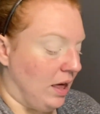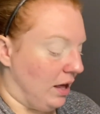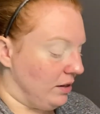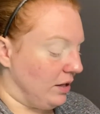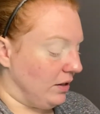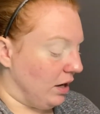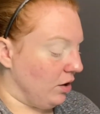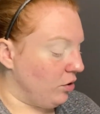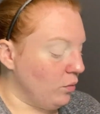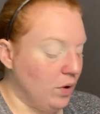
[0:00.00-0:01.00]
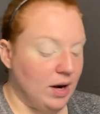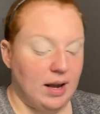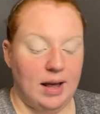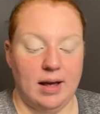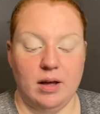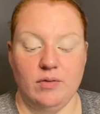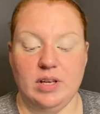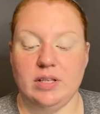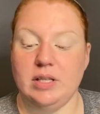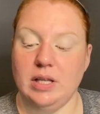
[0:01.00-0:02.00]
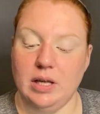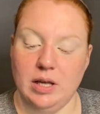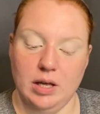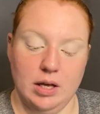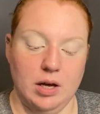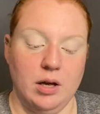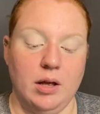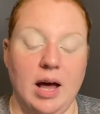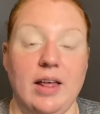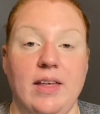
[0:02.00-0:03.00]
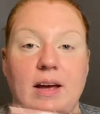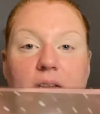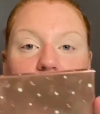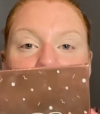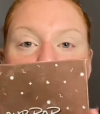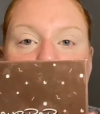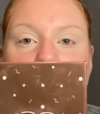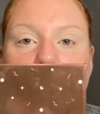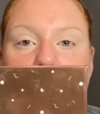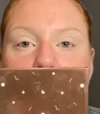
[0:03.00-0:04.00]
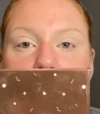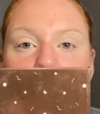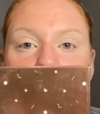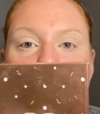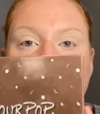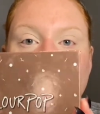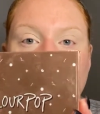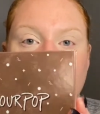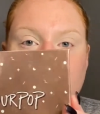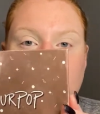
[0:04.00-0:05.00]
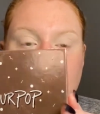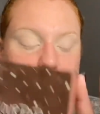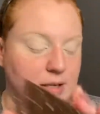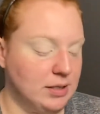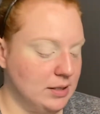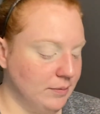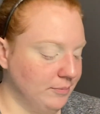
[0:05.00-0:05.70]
And then the other one I have is the I Think I Love You palette, which looks like this.